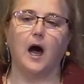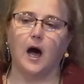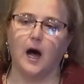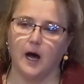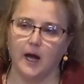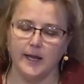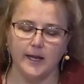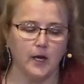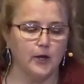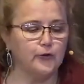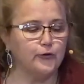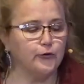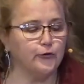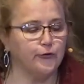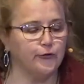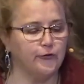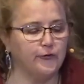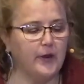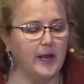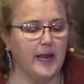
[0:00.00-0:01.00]
I
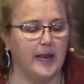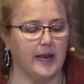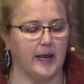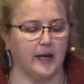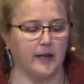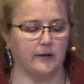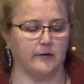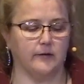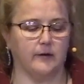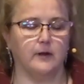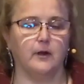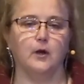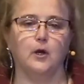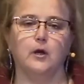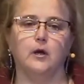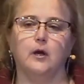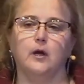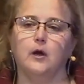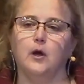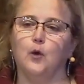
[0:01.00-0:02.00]
understand,
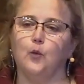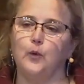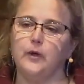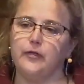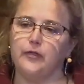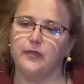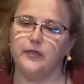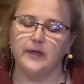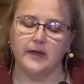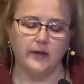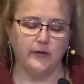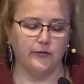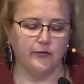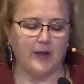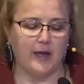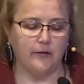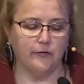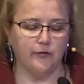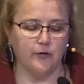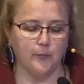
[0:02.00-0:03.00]
with this
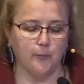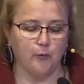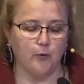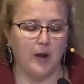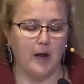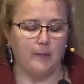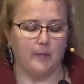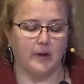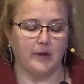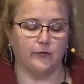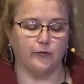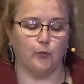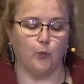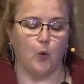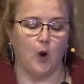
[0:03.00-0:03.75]
as the premise,